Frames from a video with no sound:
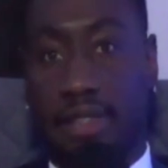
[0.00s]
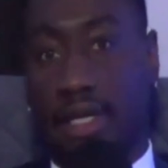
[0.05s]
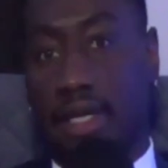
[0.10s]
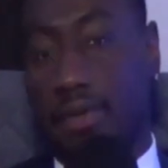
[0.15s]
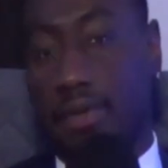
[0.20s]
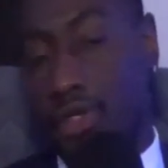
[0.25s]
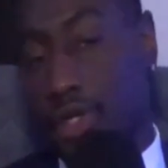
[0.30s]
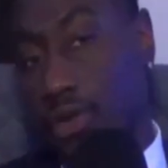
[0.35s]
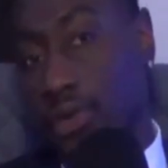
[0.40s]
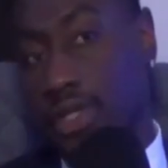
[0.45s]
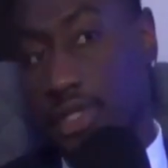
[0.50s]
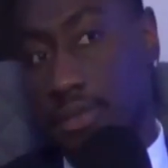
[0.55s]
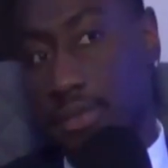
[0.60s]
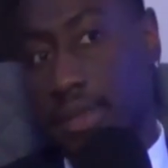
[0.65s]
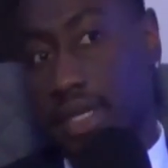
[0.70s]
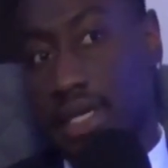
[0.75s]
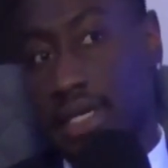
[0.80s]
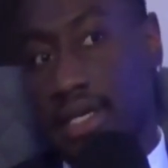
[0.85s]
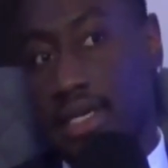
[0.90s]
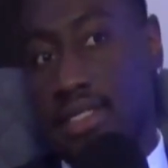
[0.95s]
Yogi,
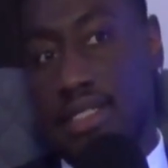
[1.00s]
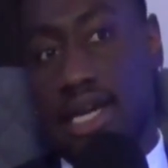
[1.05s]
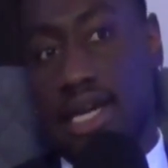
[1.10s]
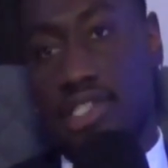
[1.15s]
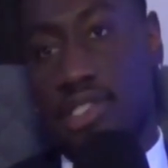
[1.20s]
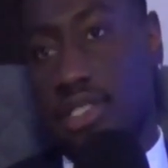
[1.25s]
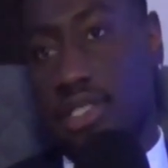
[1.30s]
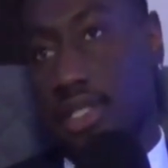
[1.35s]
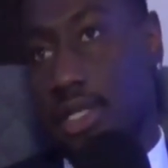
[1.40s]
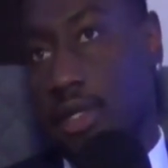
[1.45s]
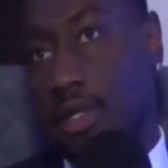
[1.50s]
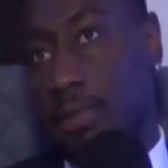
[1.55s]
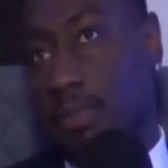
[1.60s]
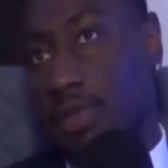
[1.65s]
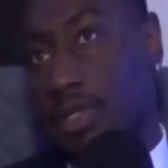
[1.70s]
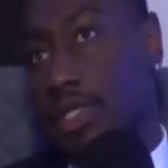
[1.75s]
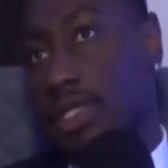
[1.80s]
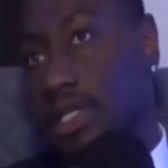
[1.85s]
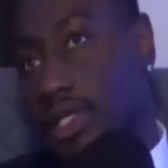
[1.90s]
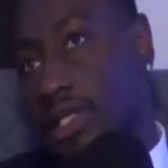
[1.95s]
man. He's actually
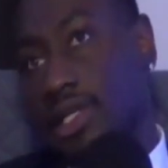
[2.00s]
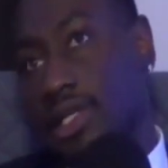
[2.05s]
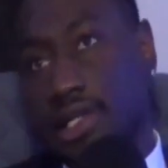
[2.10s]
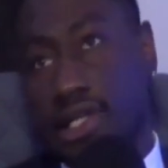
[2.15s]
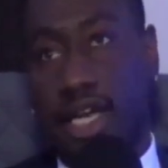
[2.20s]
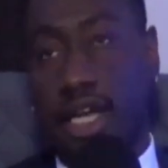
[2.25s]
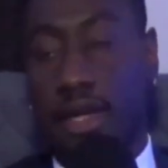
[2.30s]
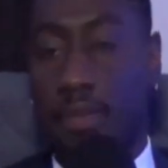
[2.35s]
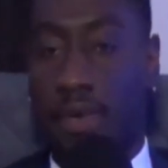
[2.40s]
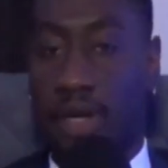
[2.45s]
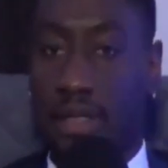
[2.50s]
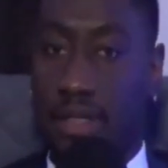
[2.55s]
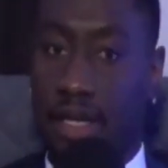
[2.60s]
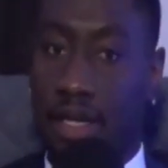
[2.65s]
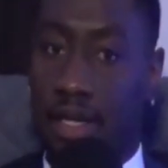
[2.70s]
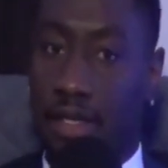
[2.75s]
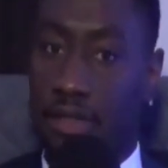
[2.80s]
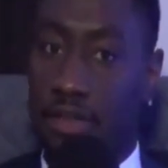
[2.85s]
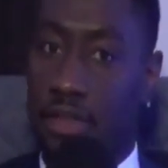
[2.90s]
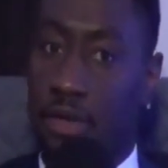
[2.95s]
pretty good in the game right now.
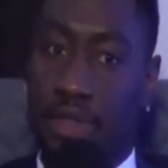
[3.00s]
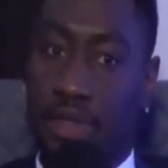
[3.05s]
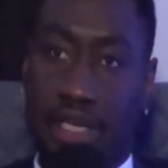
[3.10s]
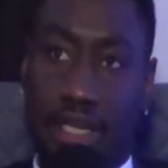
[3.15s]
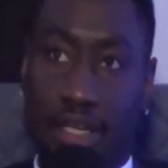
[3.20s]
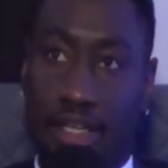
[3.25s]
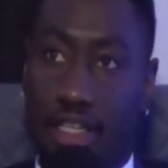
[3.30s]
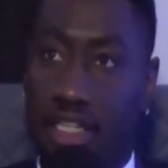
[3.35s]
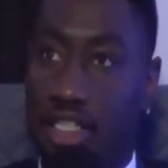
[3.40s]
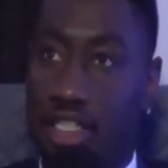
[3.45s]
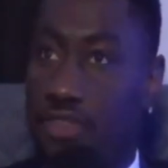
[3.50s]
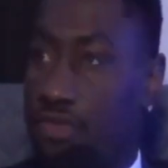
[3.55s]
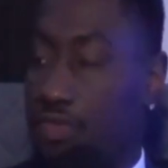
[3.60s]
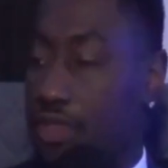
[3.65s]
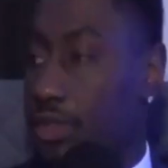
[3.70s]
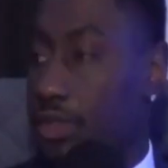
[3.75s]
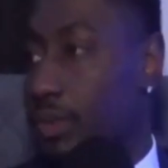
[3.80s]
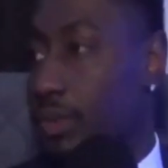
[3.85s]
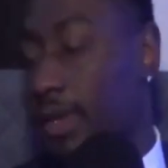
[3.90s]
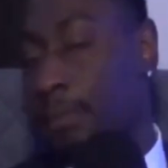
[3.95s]
You know, we getting his feet
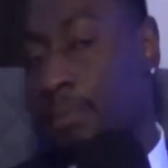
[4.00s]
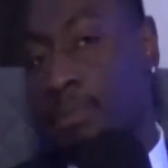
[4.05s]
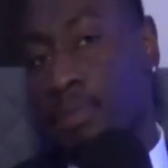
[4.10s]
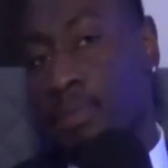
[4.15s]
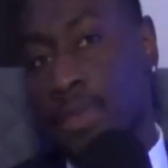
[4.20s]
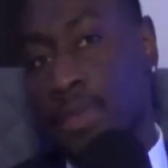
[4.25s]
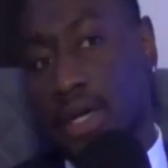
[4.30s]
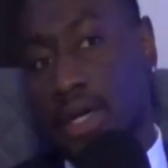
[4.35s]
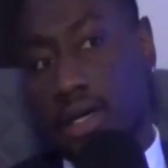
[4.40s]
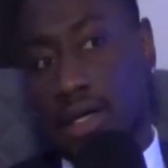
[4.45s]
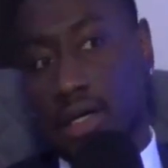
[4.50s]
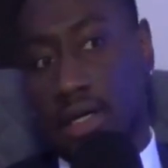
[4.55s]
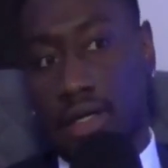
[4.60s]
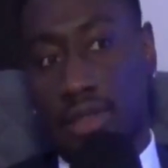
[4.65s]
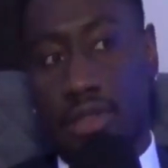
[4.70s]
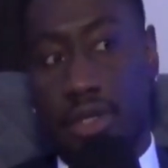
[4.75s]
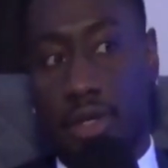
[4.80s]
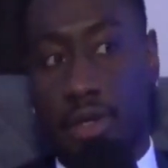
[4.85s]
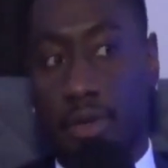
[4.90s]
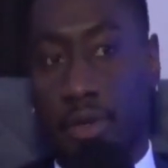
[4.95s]
wet. You
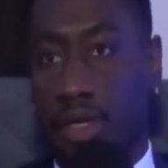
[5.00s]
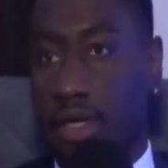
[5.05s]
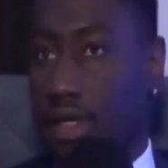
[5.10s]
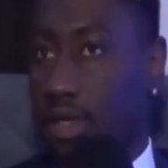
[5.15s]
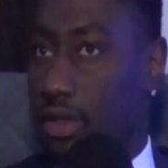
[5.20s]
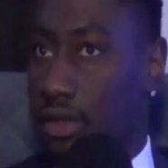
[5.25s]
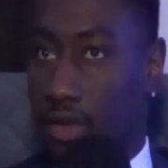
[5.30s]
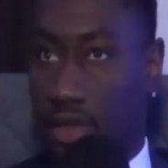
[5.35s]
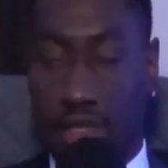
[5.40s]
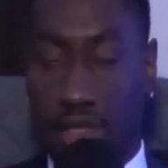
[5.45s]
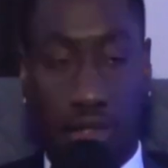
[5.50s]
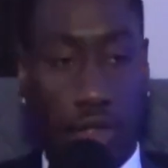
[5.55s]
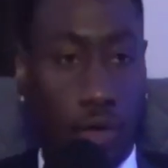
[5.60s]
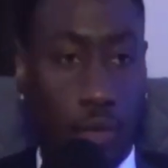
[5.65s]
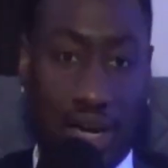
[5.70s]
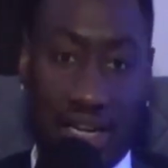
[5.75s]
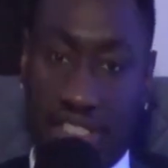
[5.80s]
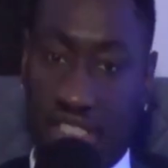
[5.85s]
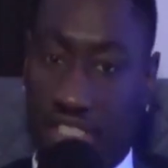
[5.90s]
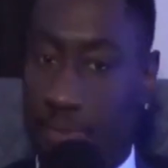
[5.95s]
know, he know
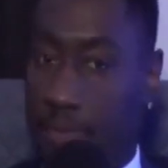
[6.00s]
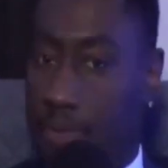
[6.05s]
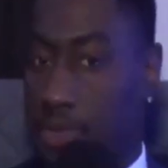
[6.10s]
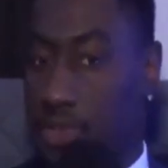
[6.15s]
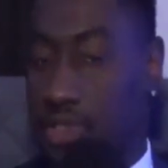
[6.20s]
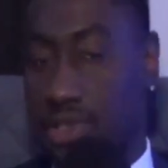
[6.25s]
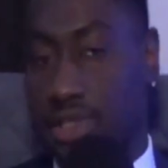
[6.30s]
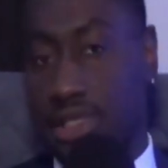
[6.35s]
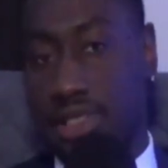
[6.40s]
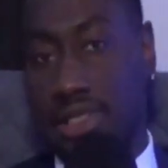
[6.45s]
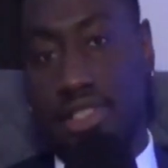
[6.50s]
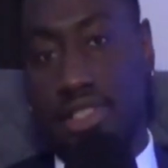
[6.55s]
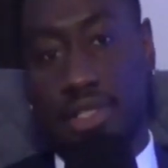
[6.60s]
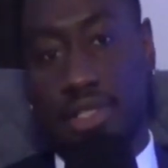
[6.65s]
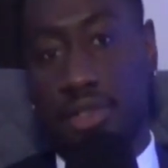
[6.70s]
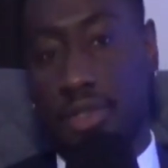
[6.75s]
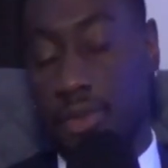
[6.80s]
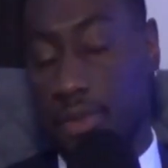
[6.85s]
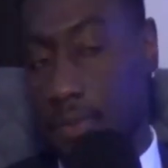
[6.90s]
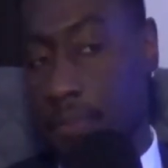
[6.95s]
YG personally, so you
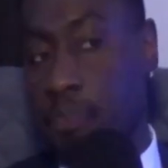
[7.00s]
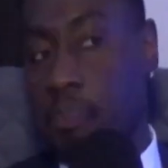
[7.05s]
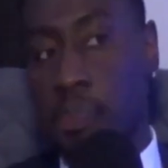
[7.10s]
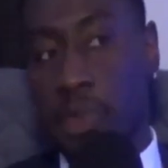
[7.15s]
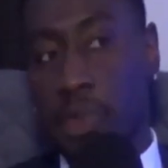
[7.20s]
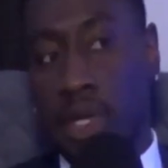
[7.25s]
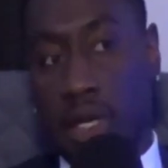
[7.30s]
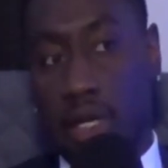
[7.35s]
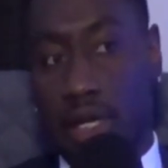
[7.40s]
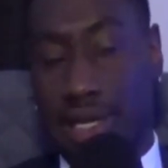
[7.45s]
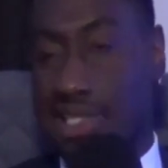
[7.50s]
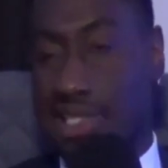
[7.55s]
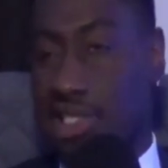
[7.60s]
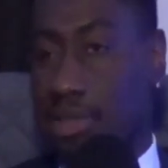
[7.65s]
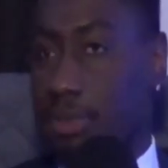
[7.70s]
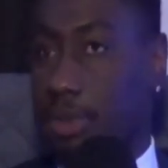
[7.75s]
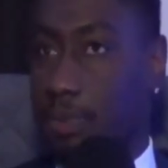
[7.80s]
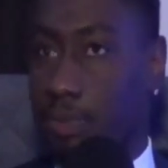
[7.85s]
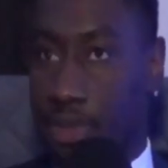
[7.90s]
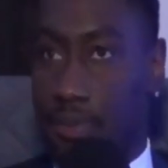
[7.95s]
know that's gonna
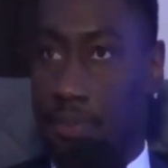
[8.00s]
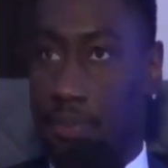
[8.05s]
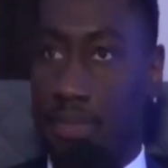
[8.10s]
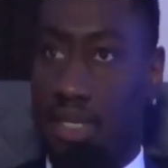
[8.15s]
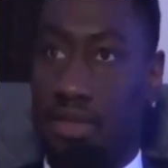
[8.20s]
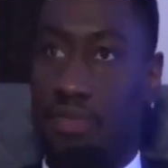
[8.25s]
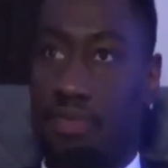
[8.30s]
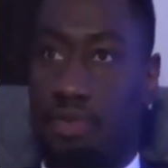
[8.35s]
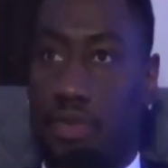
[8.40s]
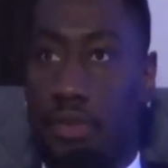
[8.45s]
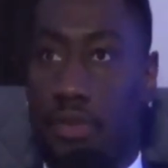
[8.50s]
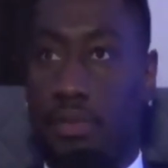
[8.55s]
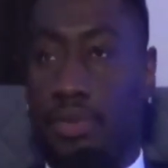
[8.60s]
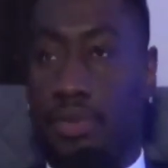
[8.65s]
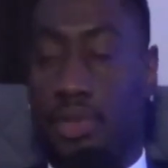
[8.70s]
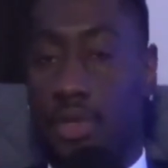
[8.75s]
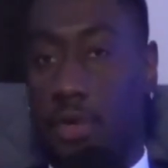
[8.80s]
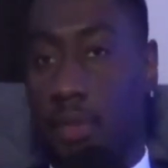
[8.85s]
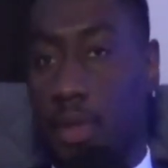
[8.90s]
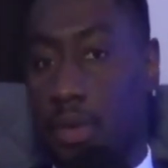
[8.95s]
be pretty big for him. You
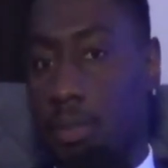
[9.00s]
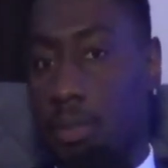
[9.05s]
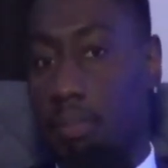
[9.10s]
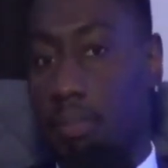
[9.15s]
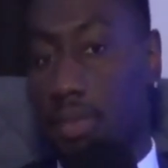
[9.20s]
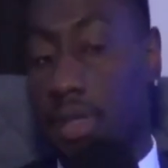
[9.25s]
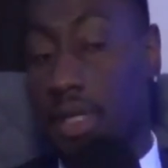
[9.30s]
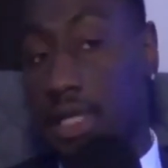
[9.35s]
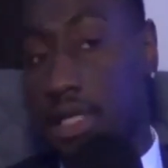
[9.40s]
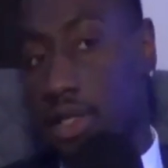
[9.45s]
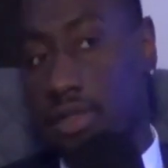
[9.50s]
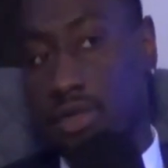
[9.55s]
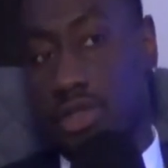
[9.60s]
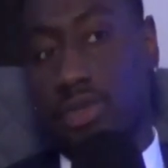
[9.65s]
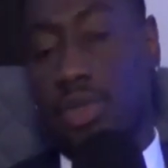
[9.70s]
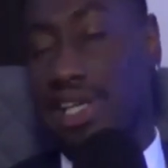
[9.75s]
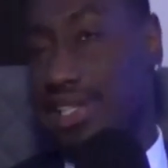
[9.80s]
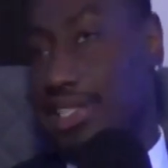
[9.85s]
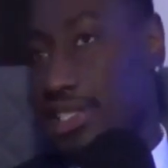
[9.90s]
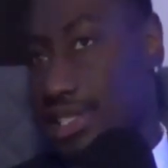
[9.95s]
know, but
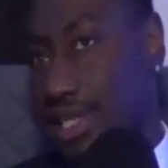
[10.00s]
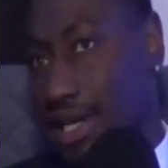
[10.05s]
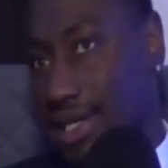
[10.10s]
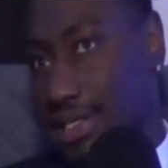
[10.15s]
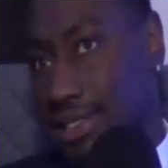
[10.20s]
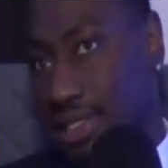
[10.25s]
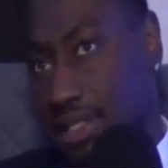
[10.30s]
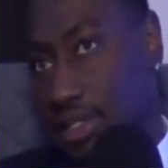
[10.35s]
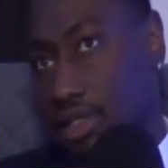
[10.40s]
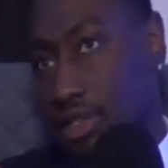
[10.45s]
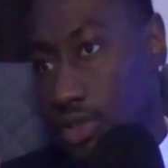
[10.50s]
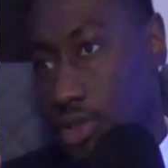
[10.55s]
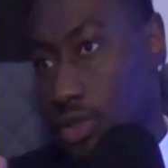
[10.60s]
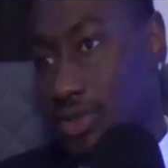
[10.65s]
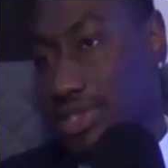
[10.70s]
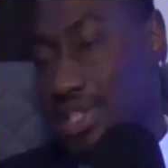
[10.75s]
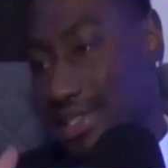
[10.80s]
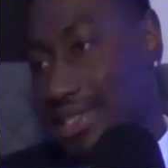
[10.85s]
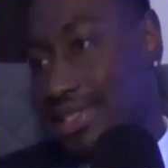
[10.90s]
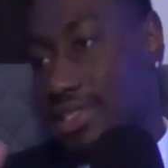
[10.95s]
he just gotta
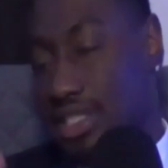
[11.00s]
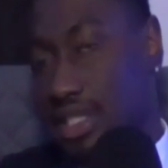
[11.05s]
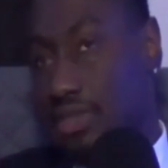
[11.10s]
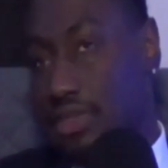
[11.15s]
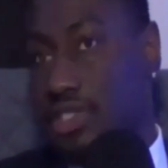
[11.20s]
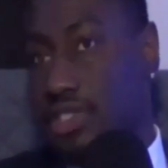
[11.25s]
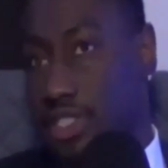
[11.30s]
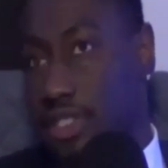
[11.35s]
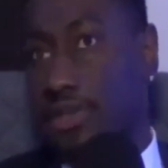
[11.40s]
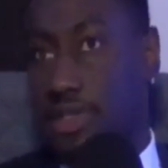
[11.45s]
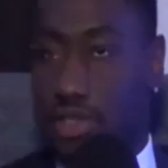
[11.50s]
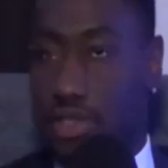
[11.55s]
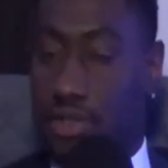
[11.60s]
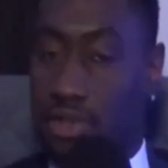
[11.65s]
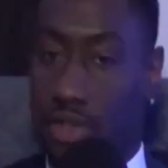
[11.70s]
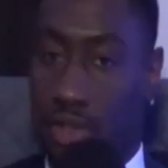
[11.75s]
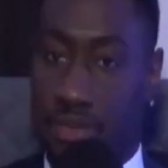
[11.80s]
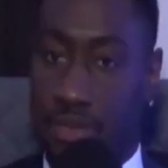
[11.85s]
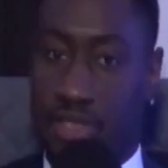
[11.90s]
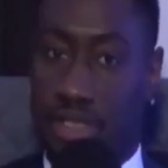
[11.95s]
take this stuff serious. You know
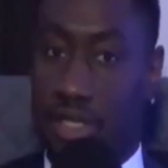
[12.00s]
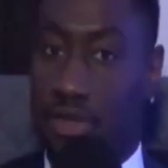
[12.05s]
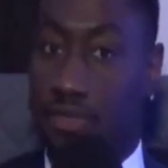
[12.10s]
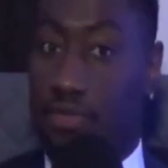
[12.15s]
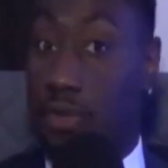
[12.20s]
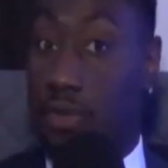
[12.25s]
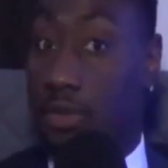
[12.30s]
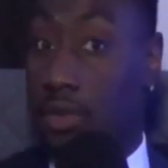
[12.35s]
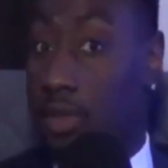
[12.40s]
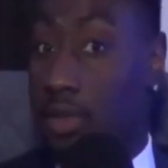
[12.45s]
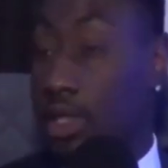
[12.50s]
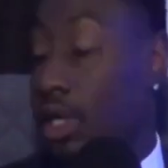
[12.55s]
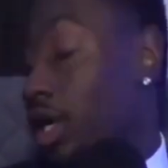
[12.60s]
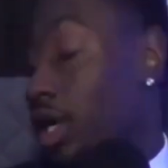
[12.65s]
what I'm saying? For other